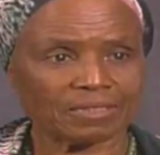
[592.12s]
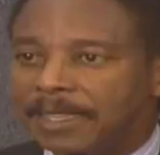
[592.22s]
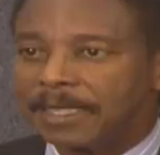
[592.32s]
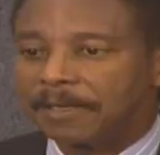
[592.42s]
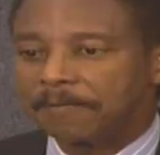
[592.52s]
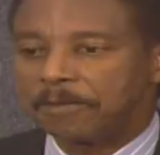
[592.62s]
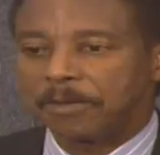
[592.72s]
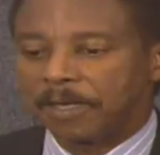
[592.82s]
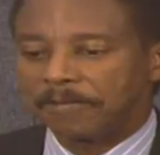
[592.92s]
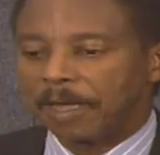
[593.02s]
And
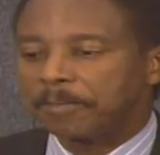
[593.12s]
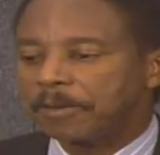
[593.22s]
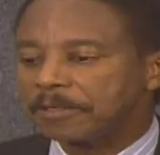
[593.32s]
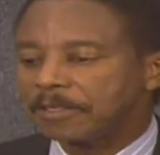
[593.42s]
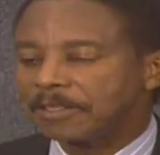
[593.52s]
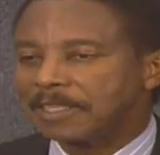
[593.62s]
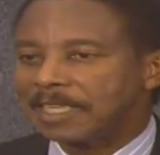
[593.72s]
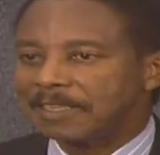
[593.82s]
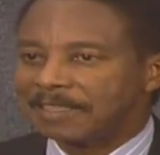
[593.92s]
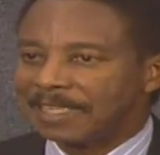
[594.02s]
if that person
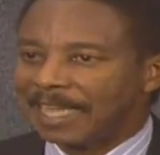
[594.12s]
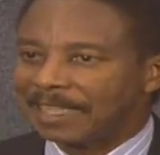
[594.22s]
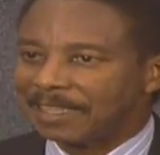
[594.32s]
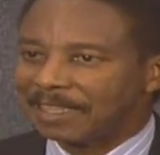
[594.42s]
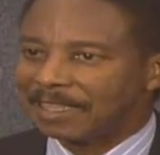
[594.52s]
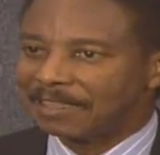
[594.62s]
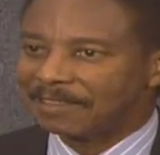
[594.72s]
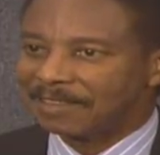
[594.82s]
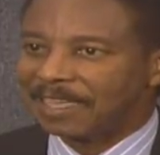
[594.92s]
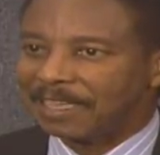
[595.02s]
stays in that
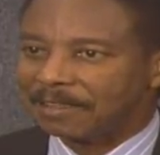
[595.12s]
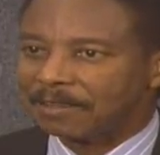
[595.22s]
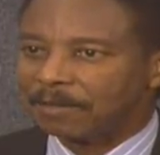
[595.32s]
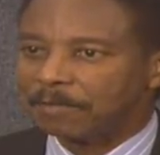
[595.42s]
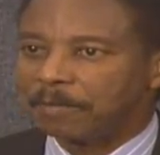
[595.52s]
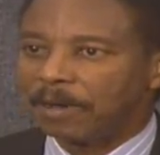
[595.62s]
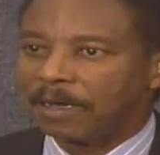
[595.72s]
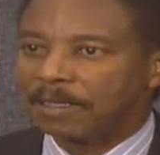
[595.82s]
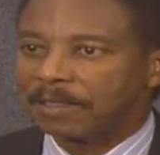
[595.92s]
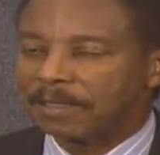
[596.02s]
state of
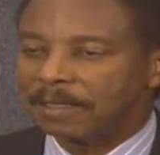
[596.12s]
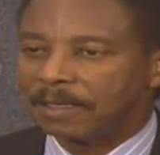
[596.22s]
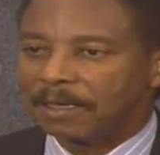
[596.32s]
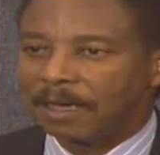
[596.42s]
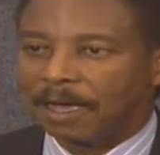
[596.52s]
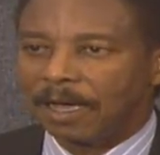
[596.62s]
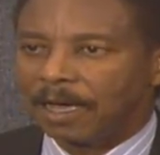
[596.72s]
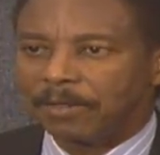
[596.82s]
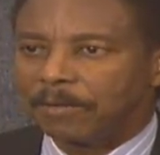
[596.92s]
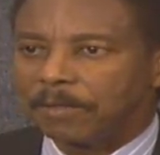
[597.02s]
mind,
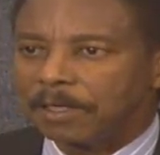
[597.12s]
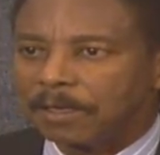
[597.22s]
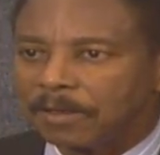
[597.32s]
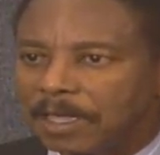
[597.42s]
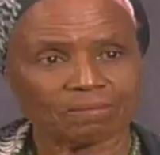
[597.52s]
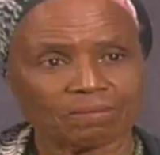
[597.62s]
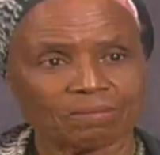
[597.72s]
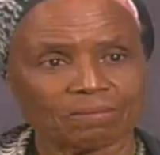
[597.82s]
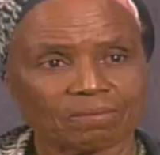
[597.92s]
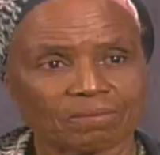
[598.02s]
I don't think you can ever
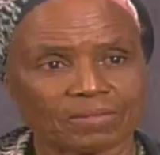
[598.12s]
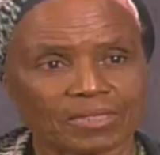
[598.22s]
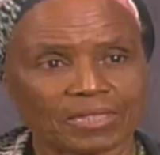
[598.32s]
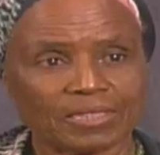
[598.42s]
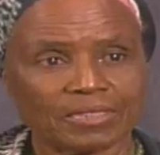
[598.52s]
help that person.